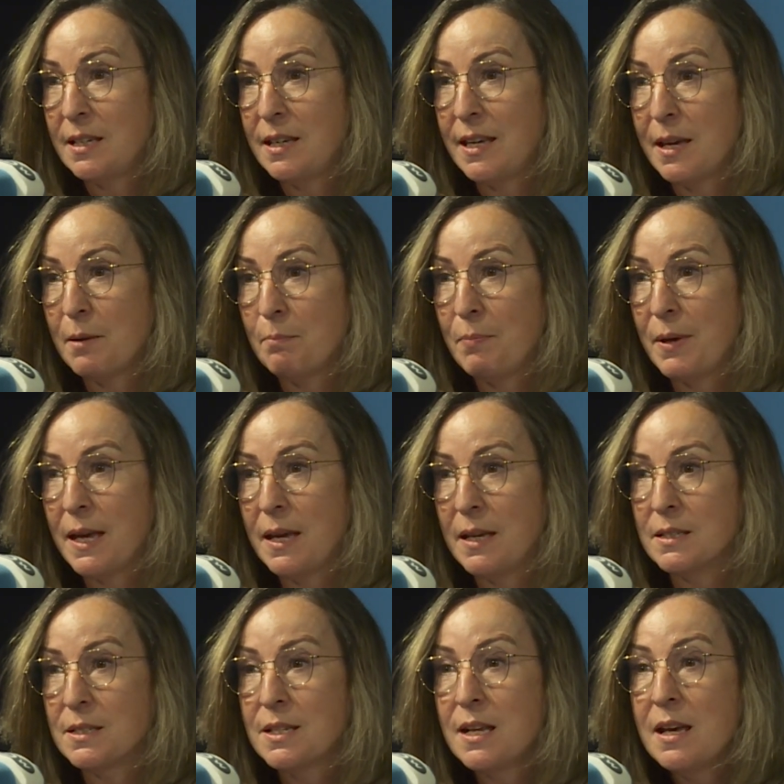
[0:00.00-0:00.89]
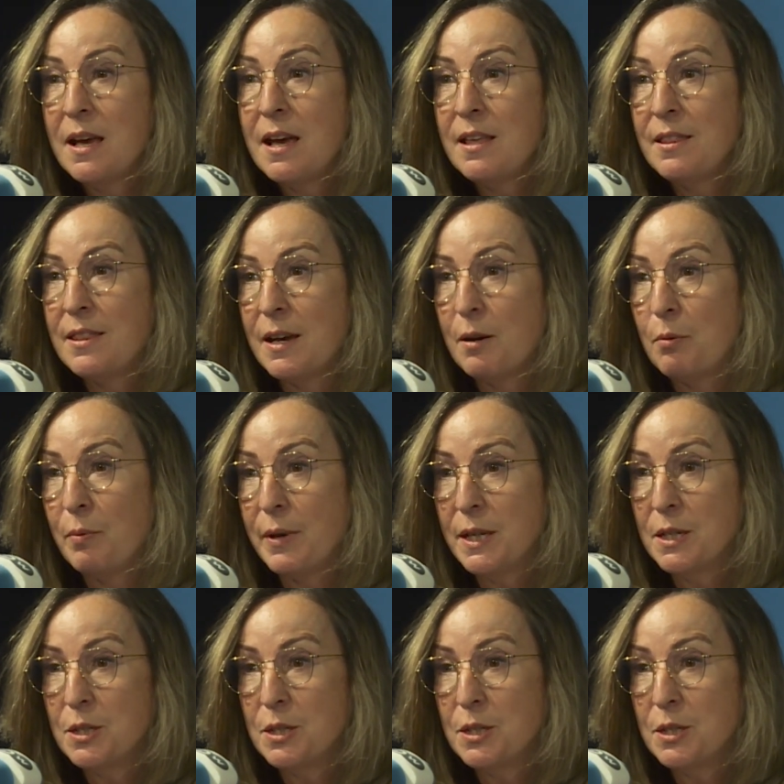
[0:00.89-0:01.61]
campaigns that we